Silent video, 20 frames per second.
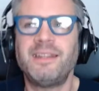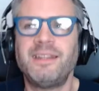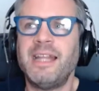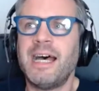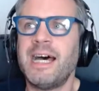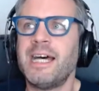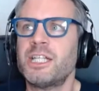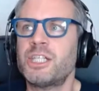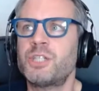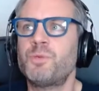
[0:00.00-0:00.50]

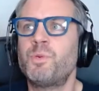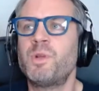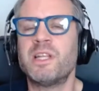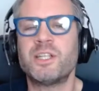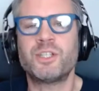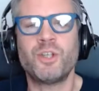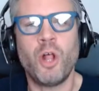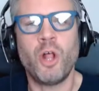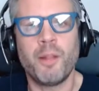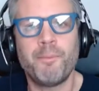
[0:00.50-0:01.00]
That's what
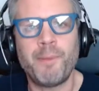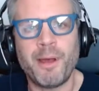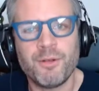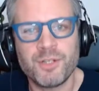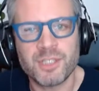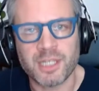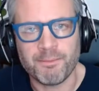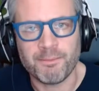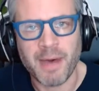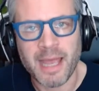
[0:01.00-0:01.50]
it's all
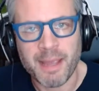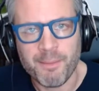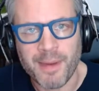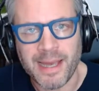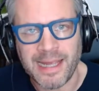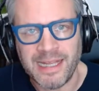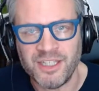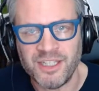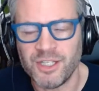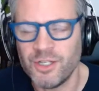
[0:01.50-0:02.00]
about in my
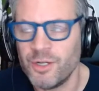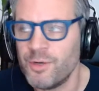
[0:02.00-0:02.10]
mind.